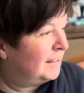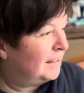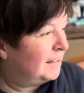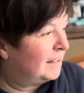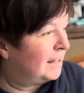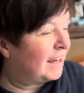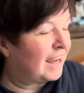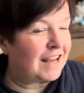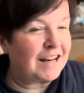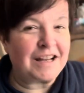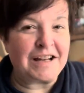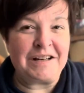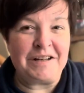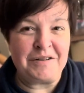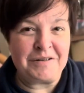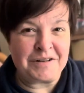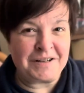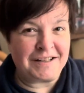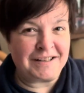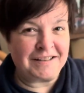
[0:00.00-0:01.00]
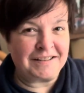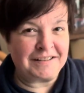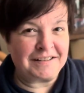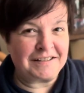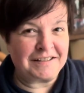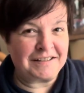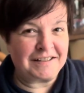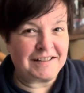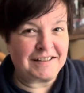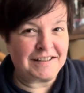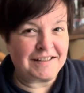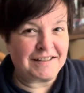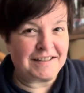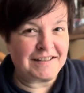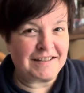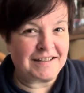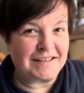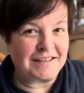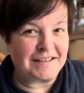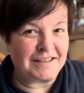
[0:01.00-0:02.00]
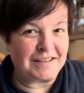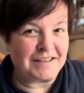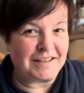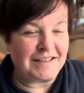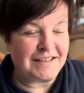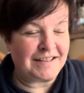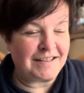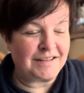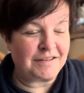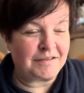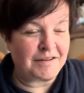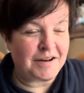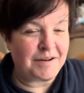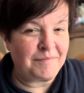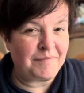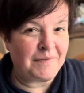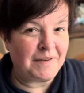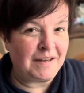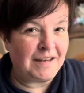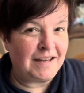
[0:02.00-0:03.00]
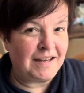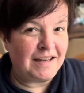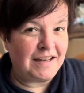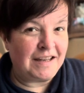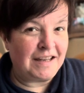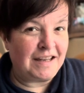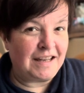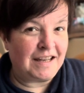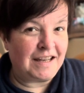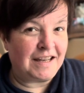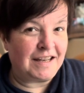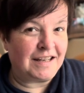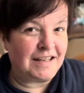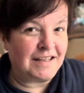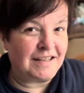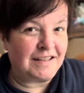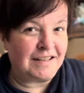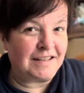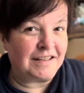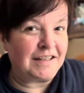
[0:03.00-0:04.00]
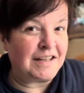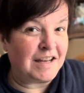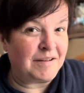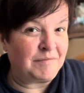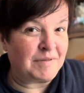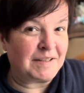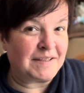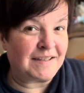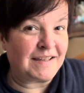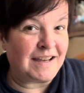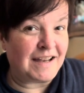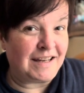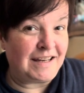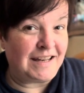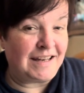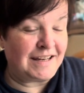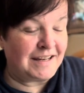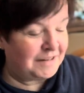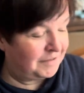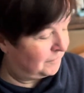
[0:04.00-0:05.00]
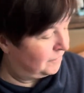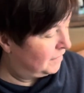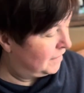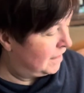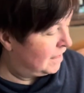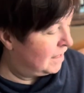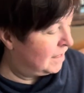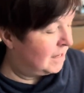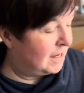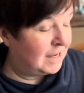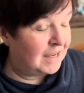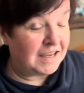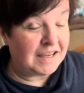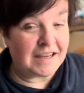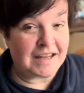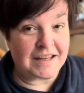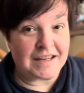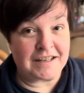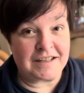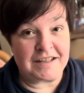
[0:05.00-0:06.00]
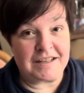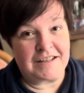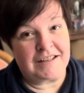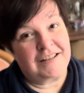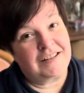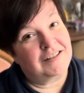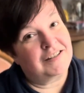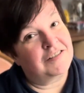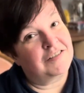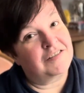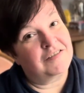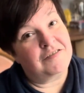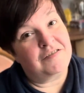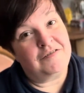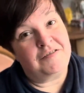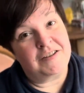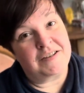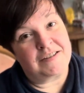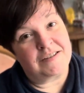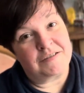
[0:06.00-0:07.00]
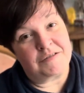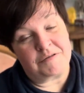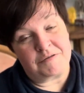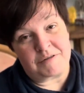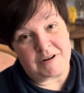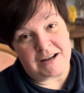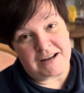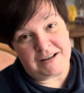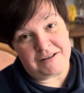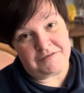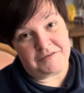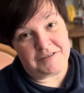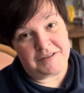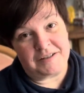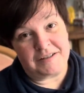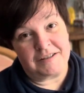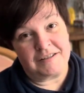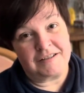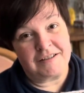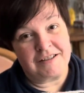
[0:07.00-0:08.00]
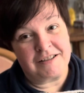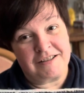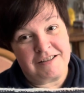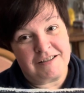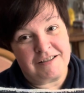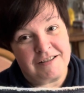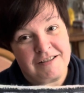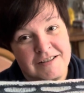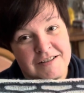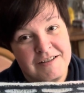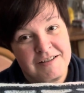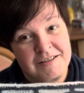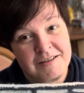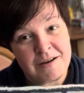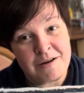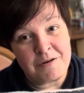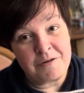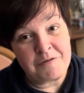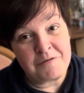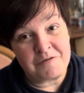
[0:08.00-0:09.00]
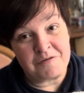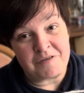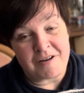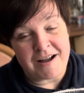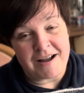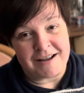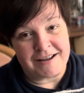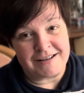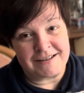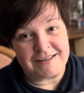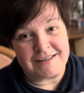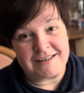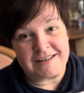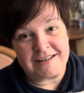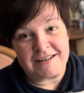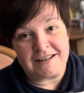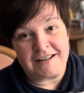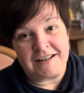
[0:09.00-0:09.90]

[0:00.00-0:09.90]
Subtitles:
Gala Look is her Instagram, and her name is Galina. And this arrived so fast.